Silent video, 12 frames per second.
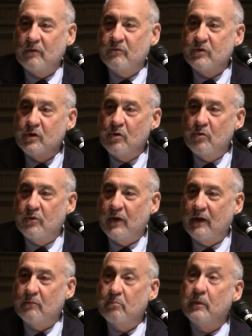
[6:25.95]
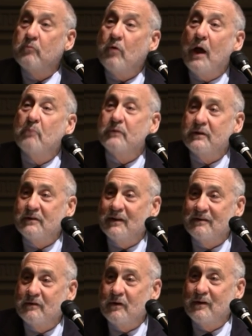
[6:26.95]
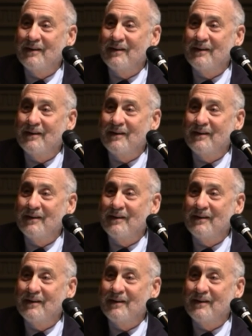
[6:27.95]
view that Mitt Romney did